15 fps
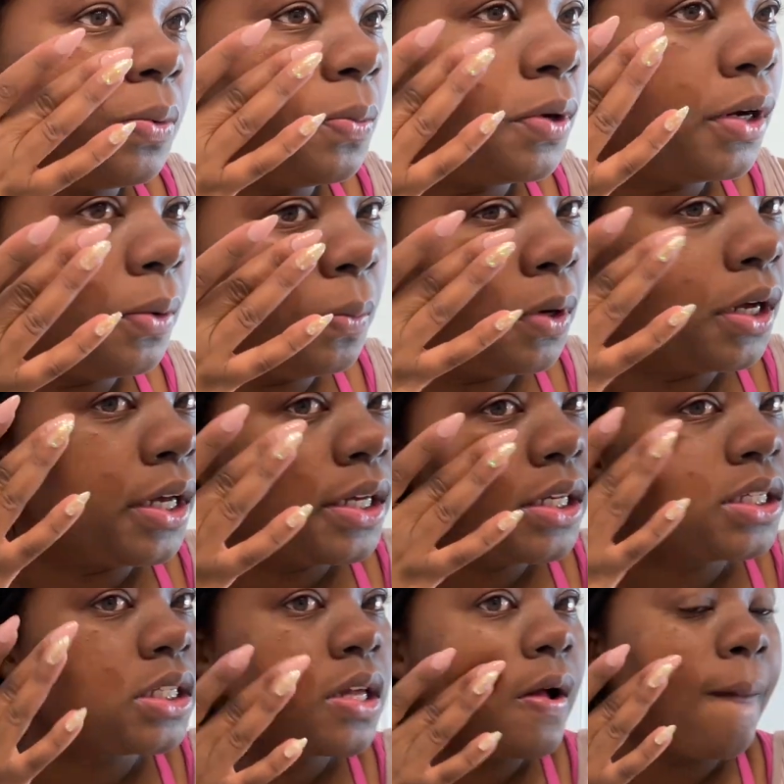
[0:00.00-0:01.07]
what it
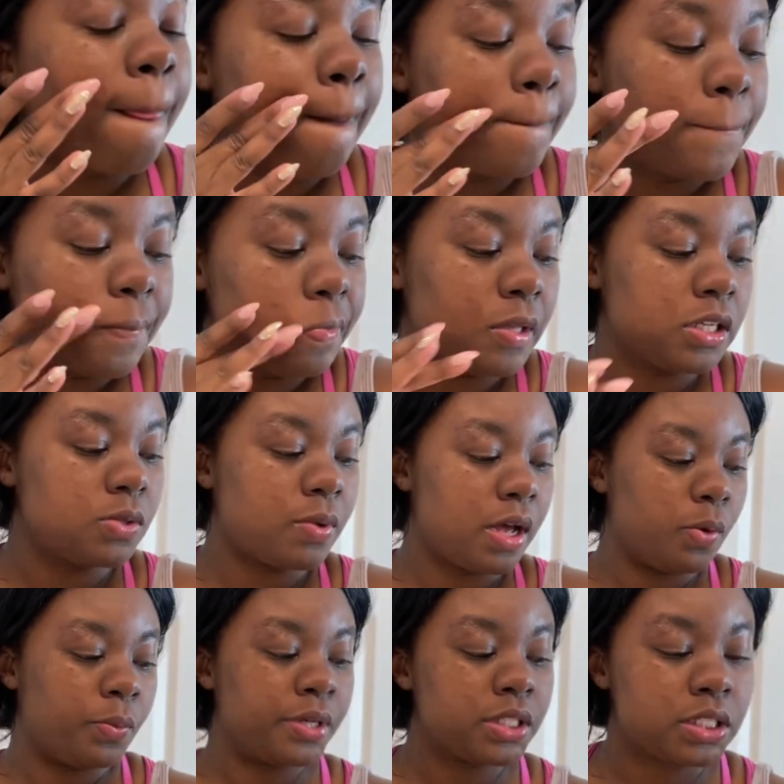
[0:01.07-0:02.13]
was. That's why
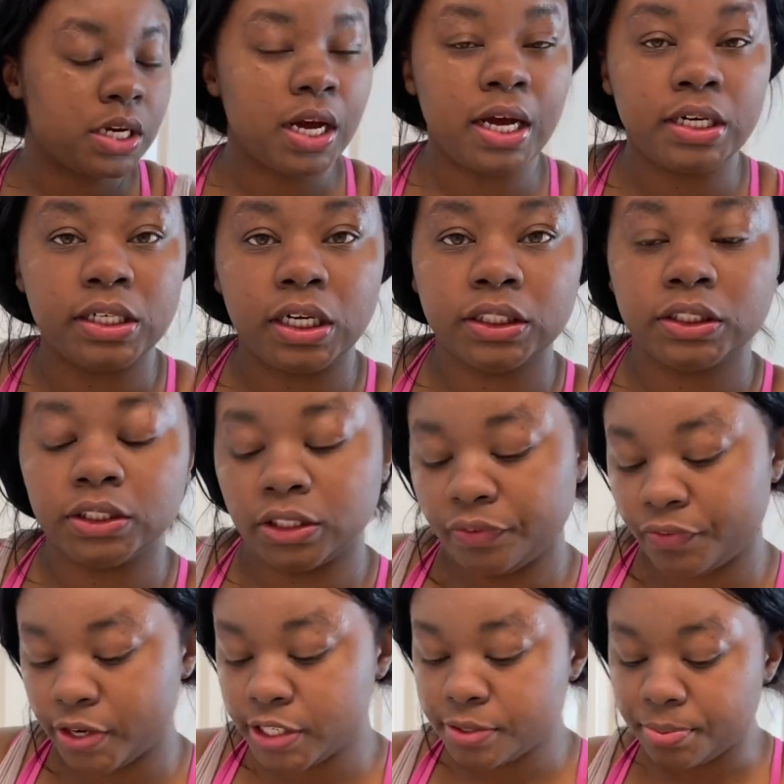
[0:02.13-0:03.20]
I went to the eye doctor in the
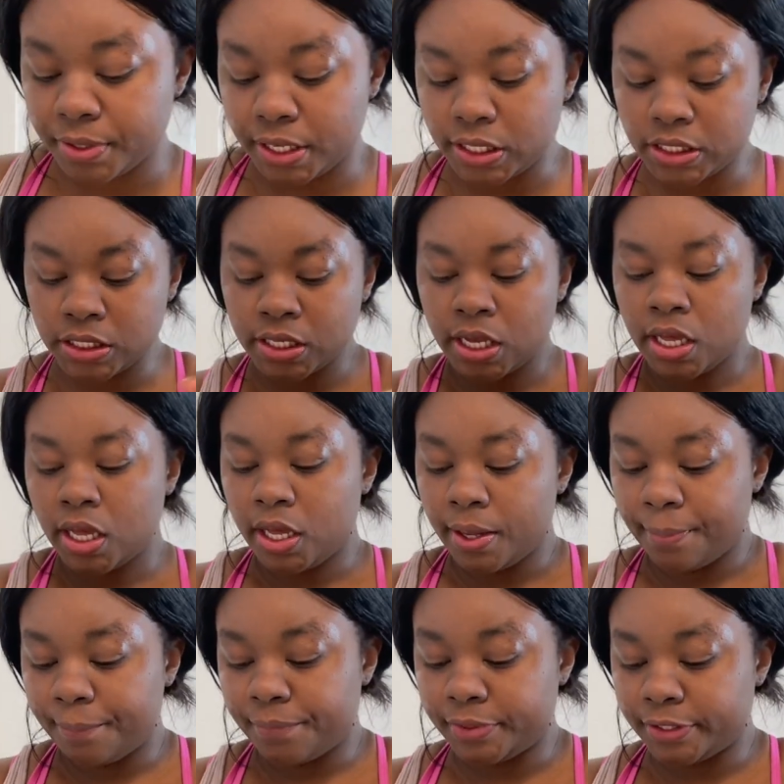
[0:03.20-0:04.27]
first place.
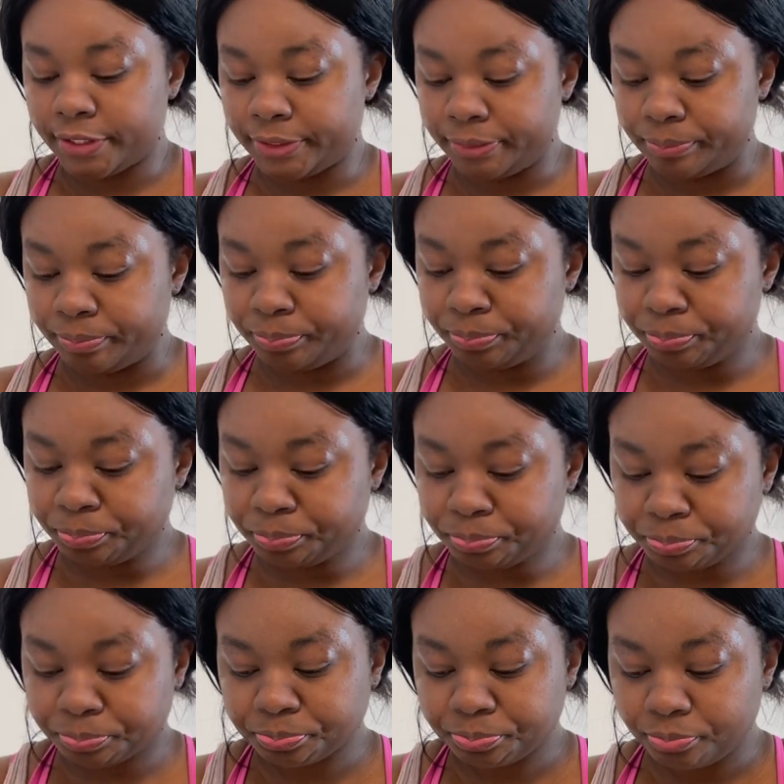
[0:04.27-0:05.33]
But um,
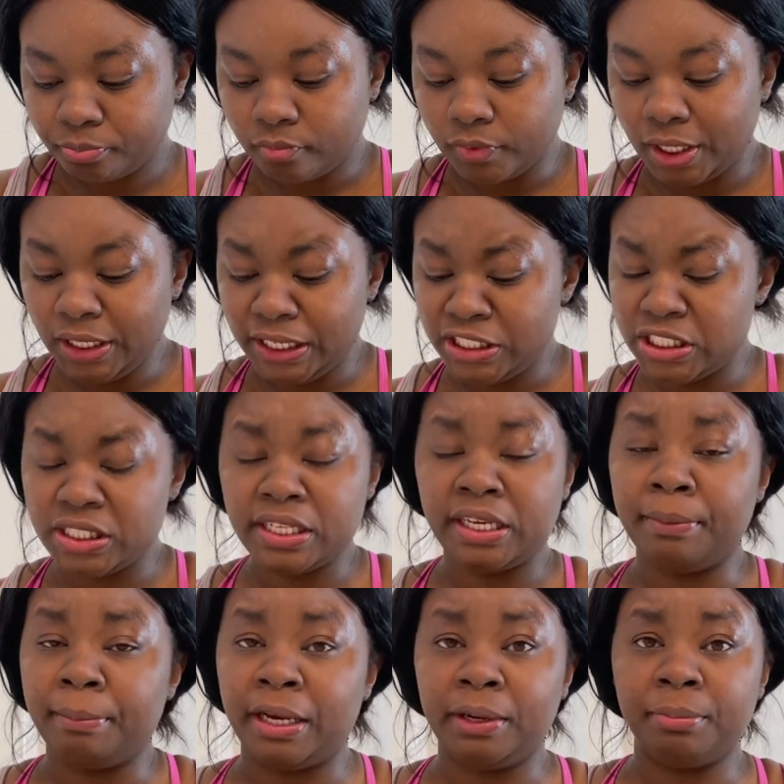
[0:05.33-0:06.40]
like she said,
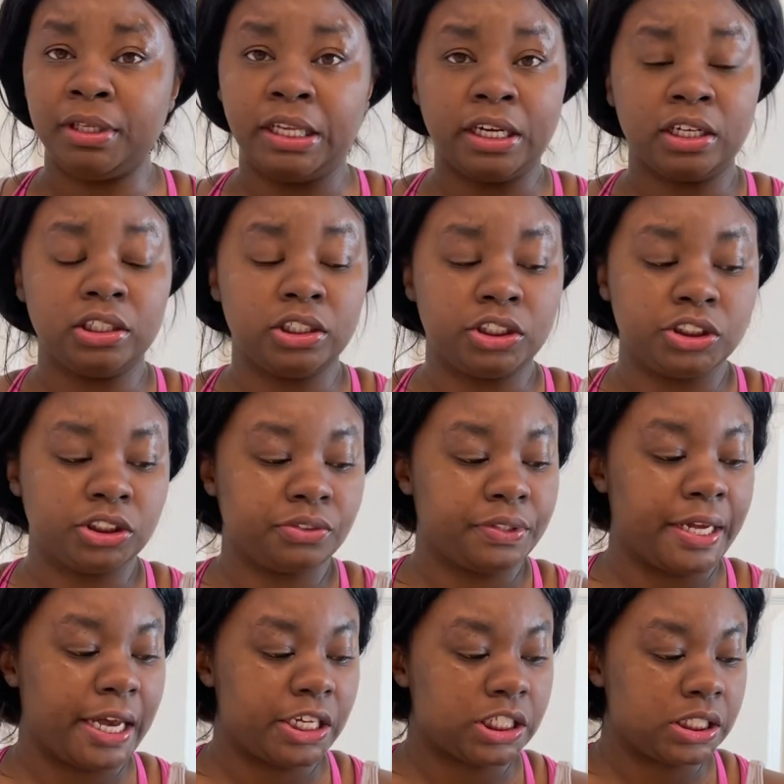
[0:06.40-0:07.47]
it might have been like allergic
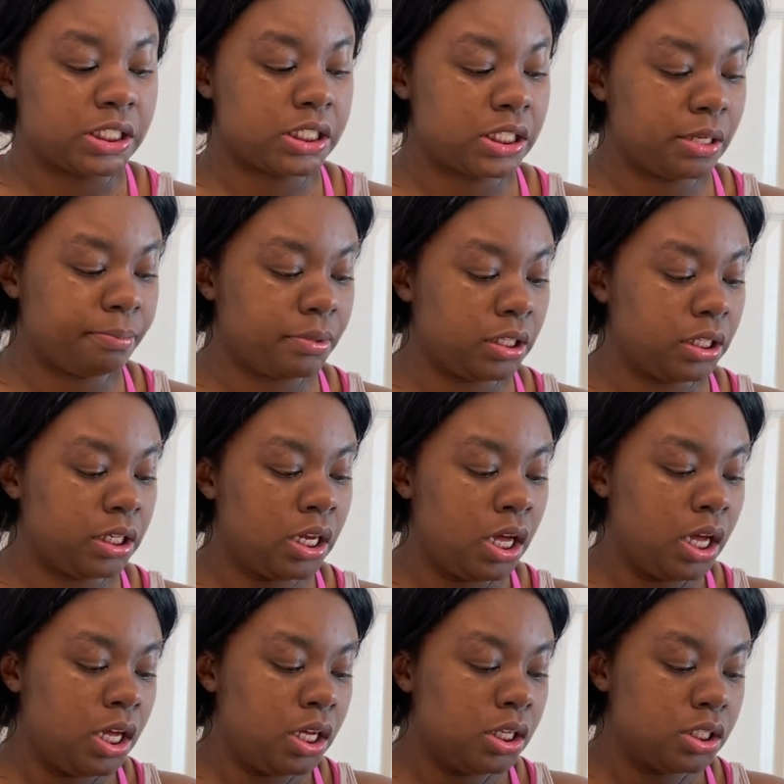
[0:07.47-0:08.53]
reaction to something.
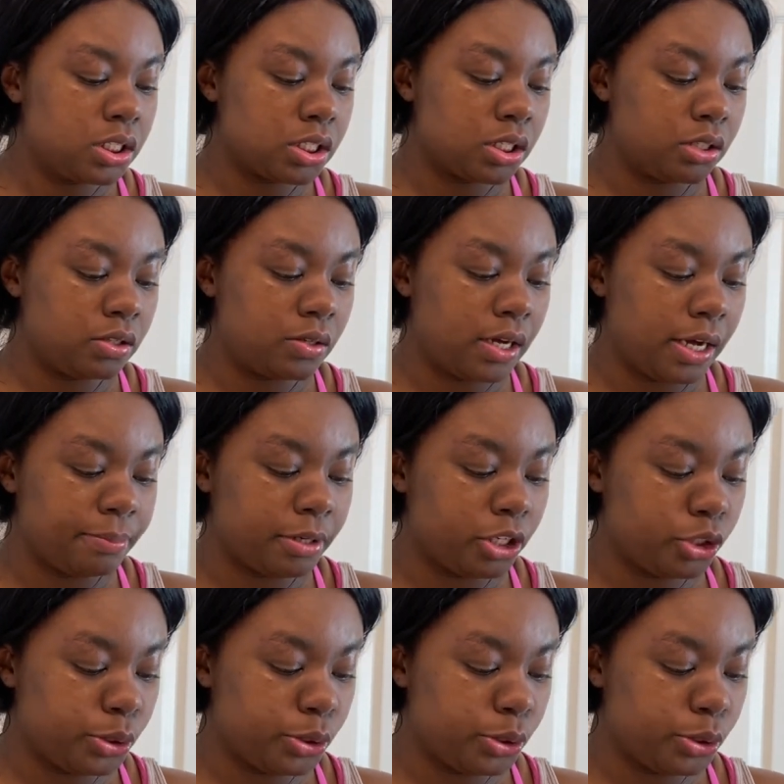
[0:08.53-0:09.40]
So I'm not